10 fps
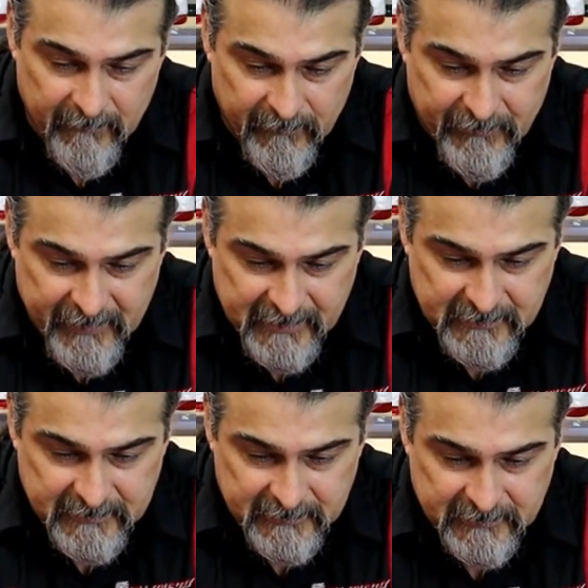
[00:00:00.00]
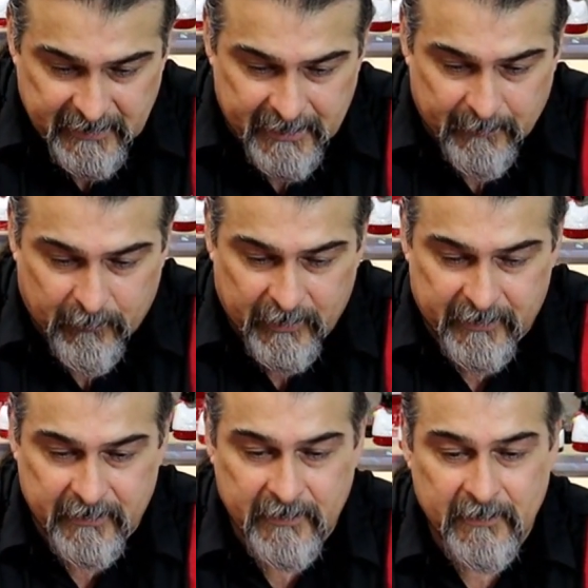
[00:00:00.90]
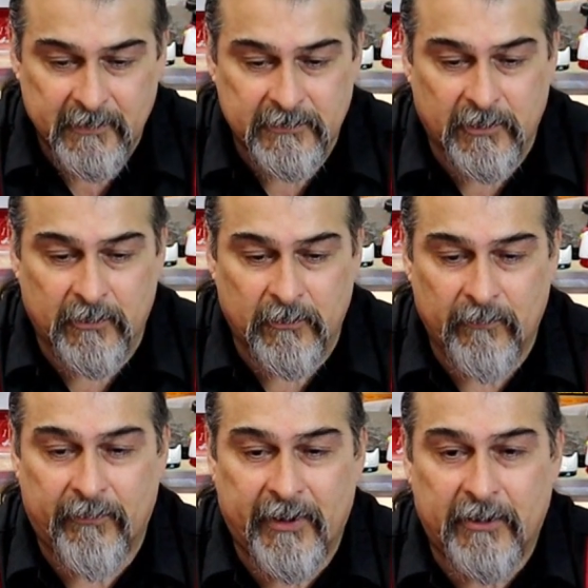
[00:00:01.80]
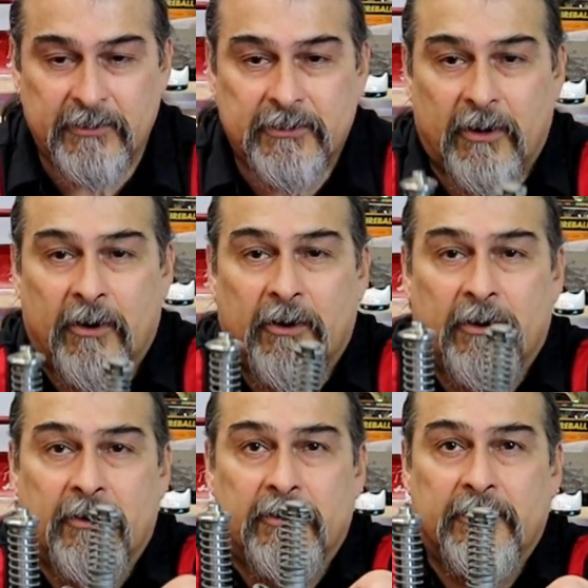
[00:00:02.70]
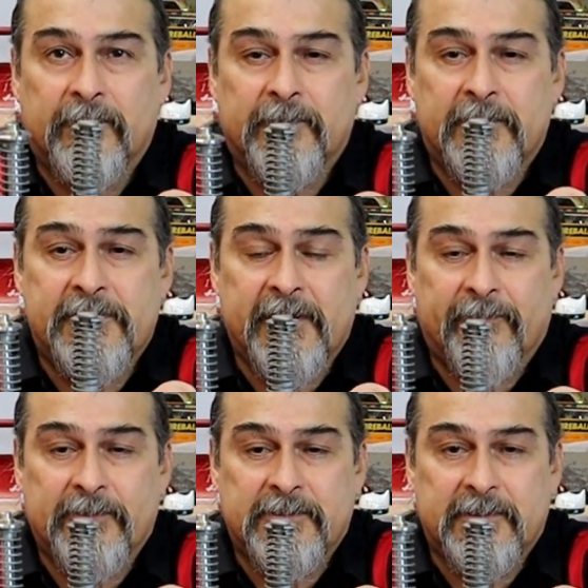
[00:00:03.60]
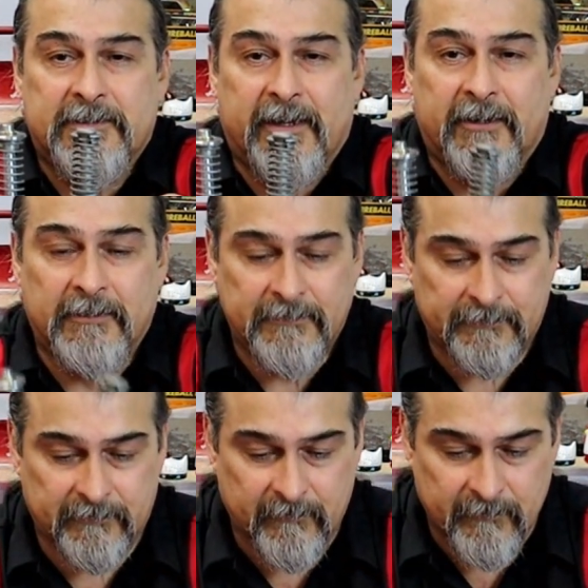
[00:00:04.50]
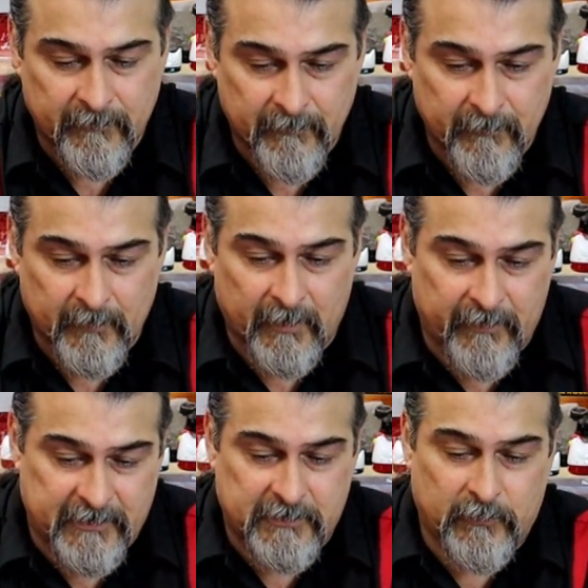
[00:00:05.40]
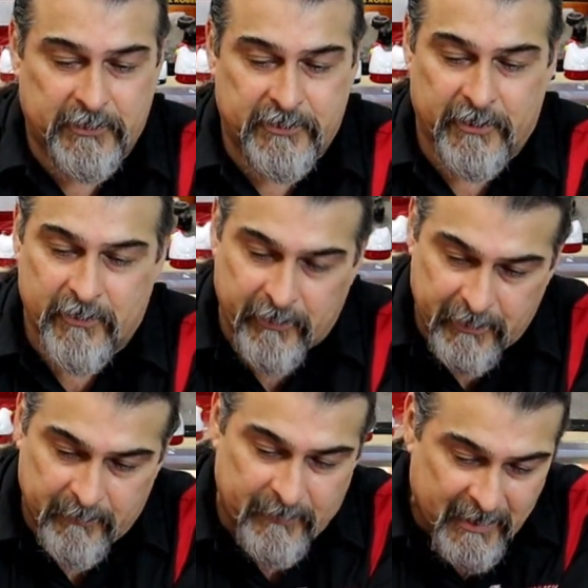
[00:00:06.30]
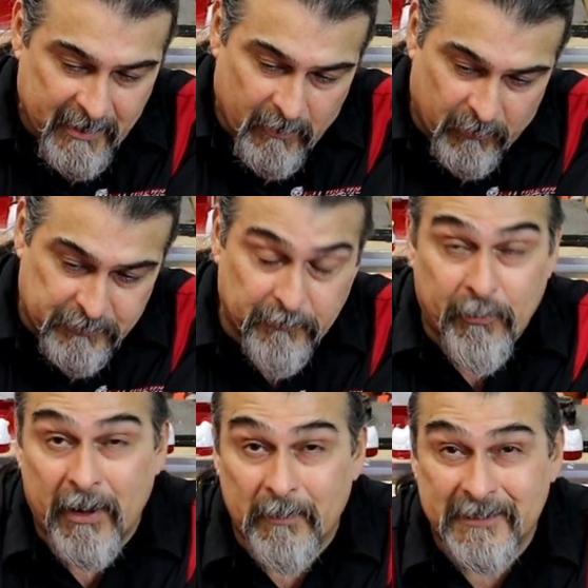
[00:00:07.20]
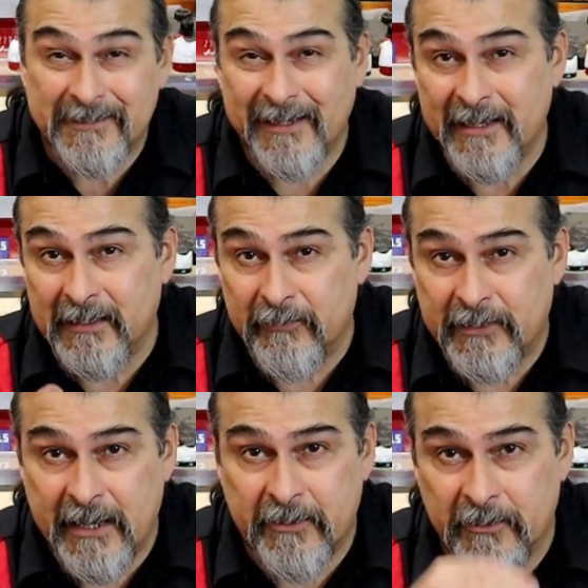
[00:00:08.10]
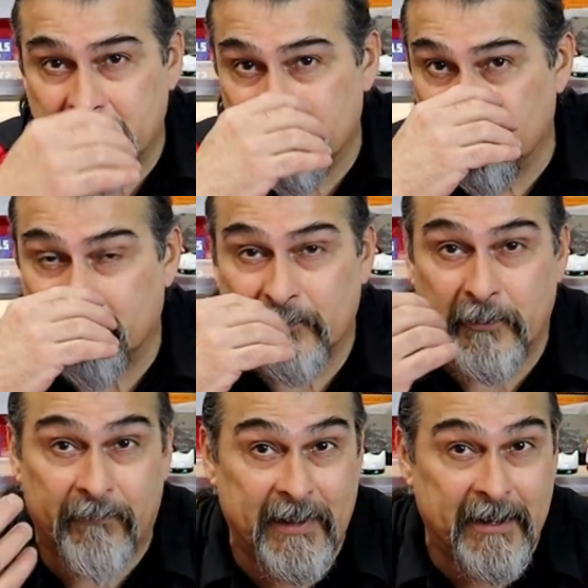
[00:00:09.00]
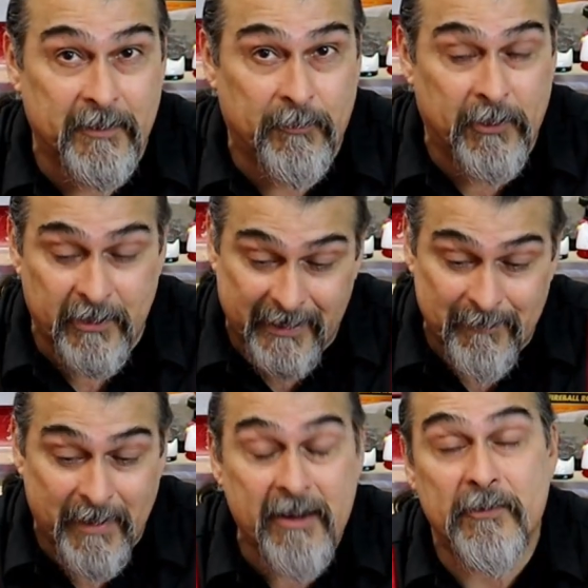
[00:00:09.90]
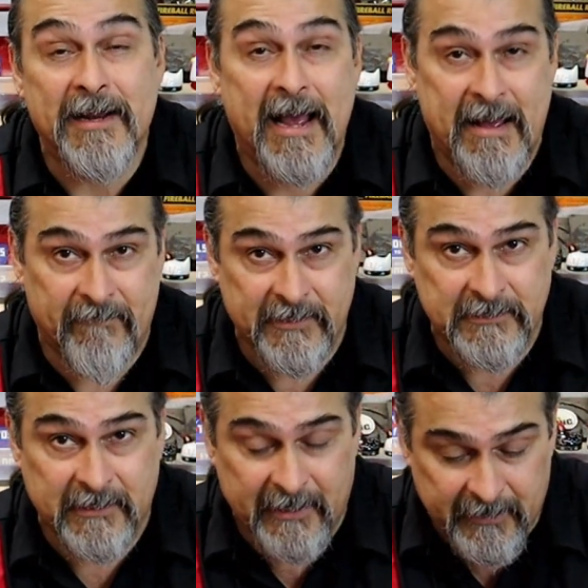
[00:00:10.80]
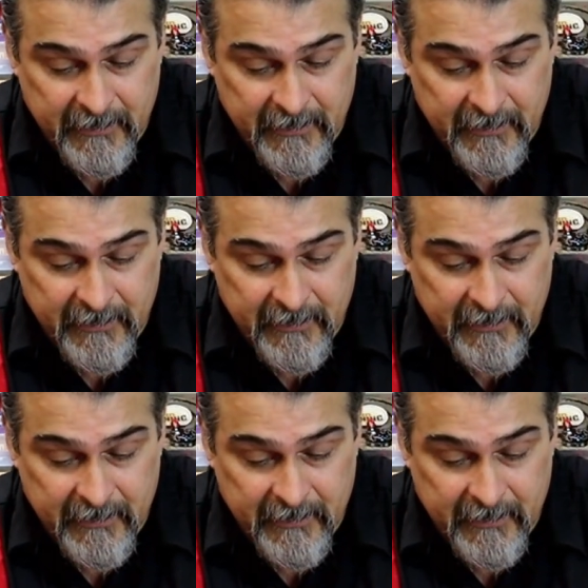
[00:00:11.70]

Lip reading: this setup with. So there's our differences there. This is what you've probably seen. If you take your Flathead apart, it may already have this in